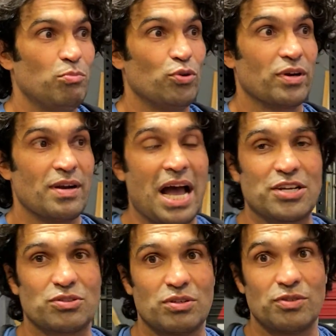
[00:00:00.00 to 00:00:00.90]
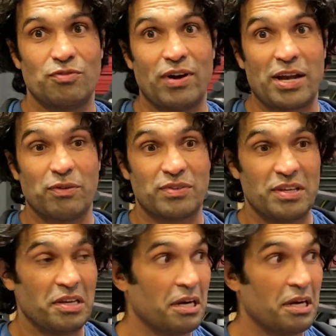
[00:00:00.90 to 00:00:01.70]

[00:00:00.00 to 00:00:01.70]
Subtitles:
being a national fighter of the year.